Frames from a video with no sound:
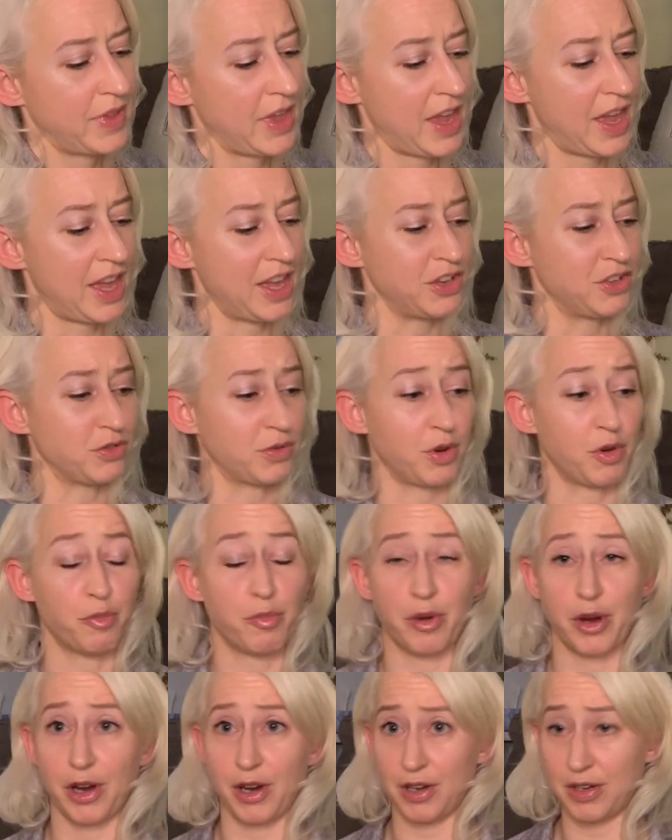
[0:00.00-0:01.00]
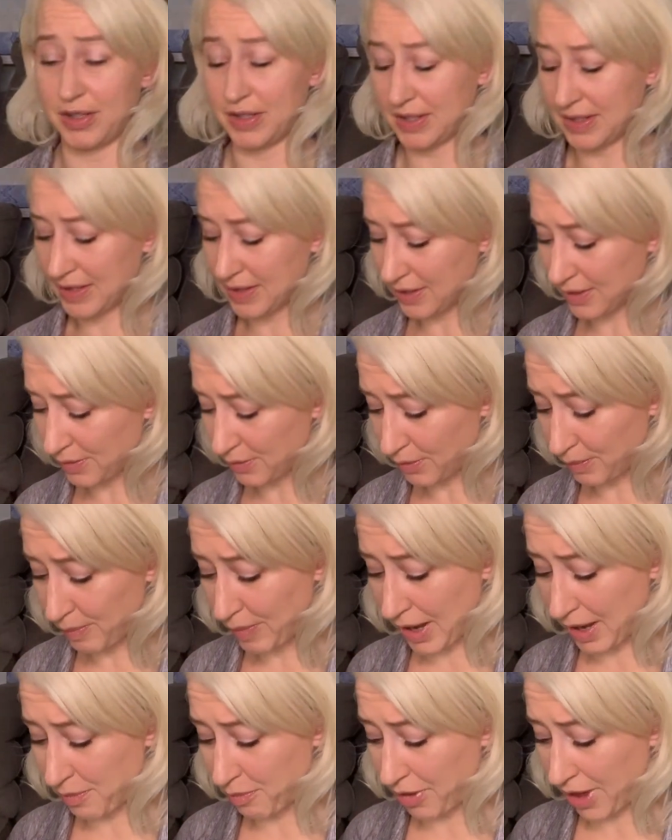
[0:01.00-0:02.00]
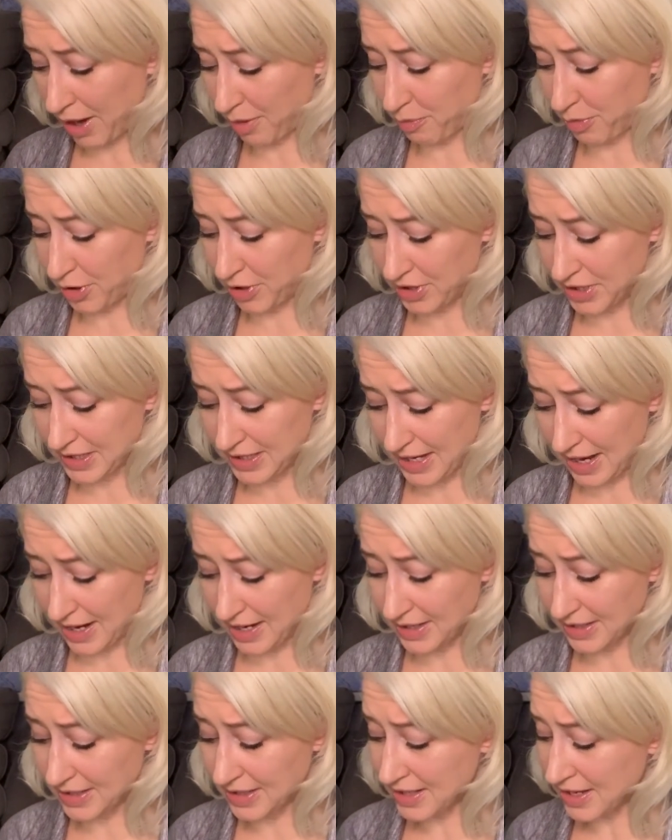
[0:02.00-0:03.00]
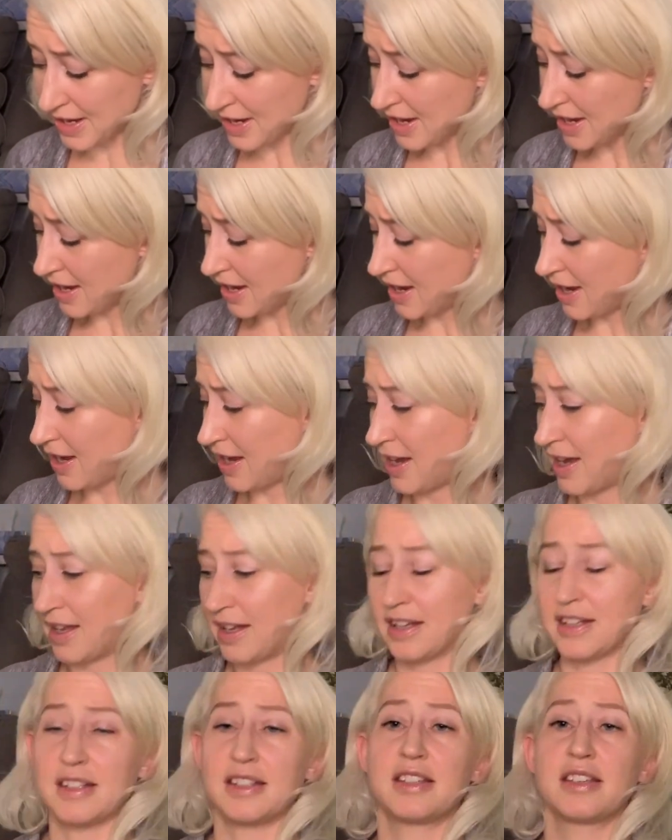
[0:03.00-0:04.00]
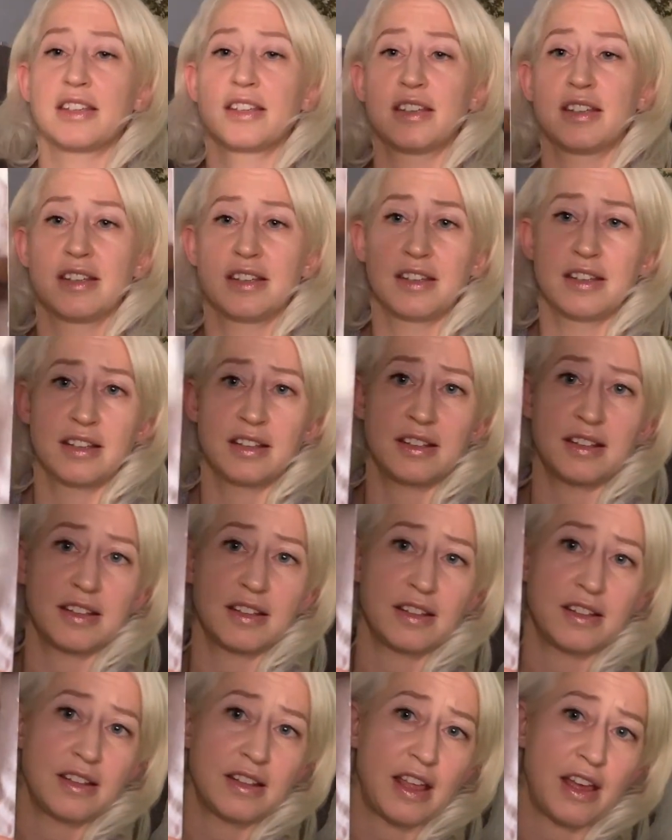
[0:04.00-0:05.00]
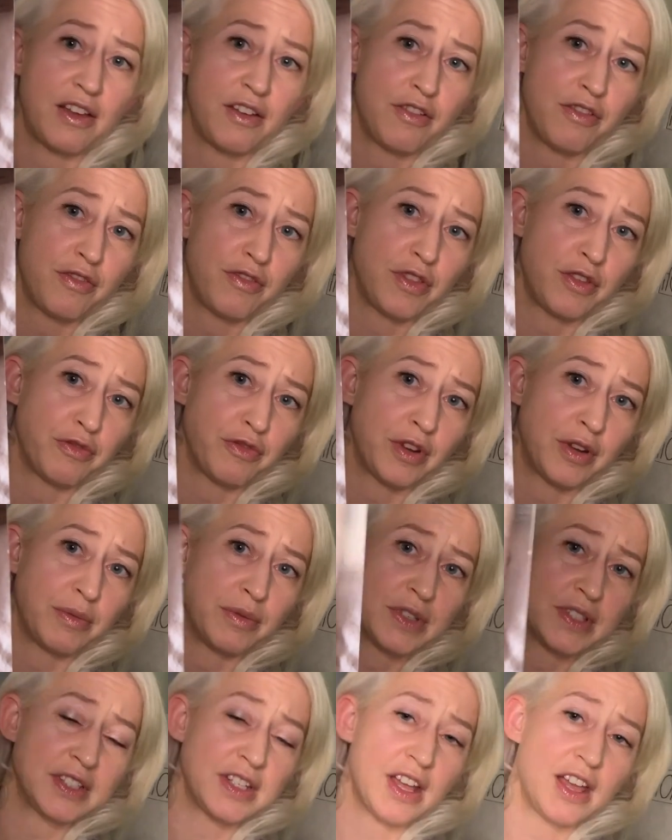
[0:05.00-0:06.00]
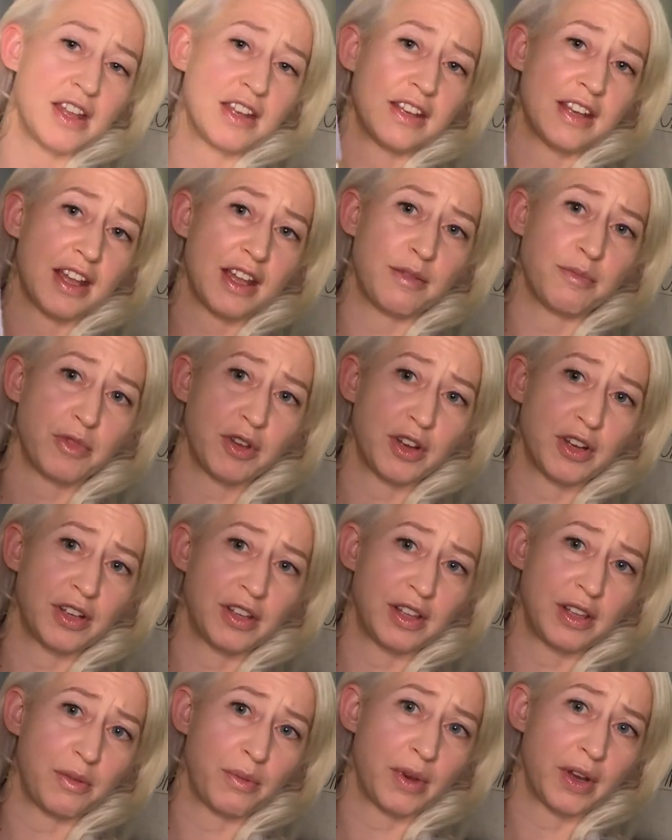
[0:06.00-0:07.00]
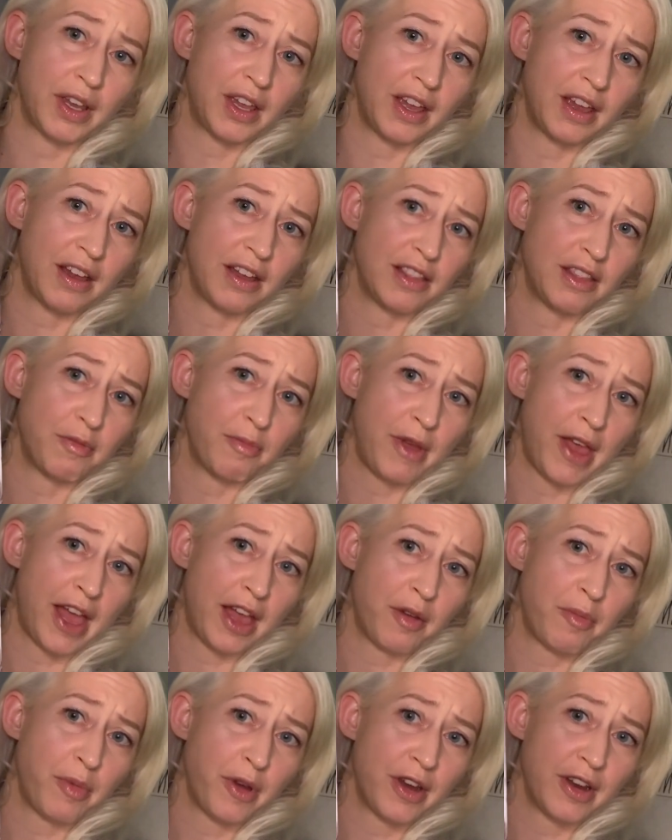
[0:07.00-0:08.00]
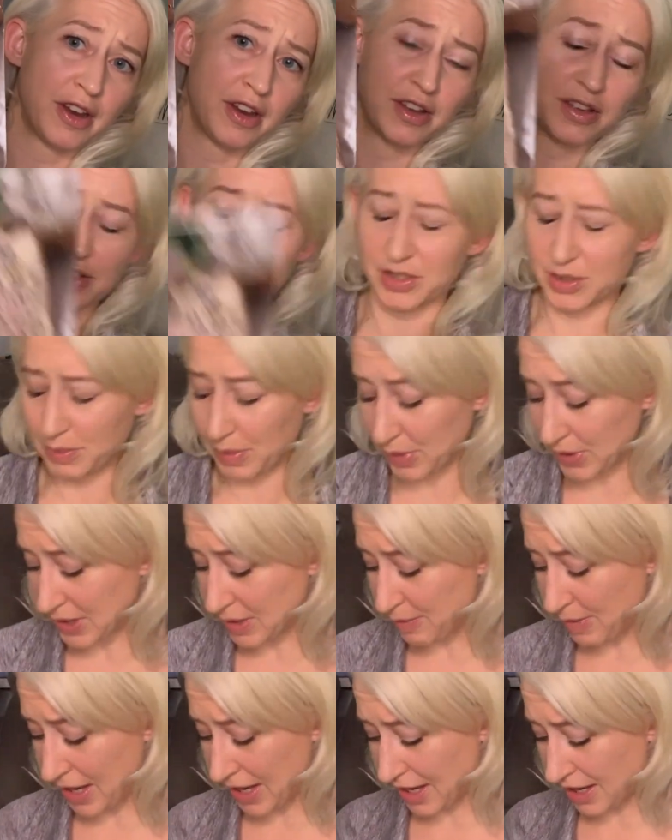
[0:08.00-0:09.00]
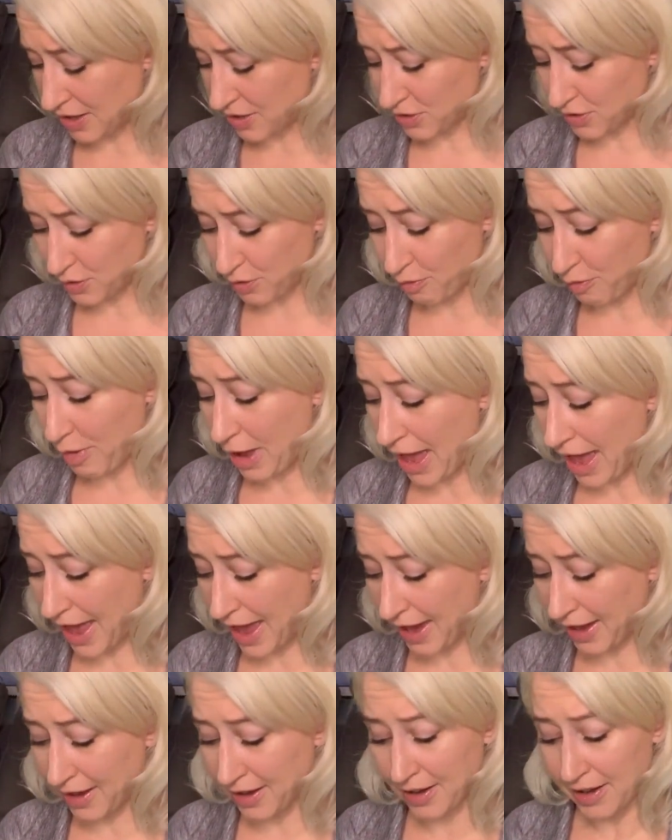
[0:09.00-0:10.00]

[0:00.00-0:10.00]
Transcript: Hedgerow Birds by Blackbird Designs. And the, the front was done. I'm currently working on the back part because you're supposed to make it into a bag.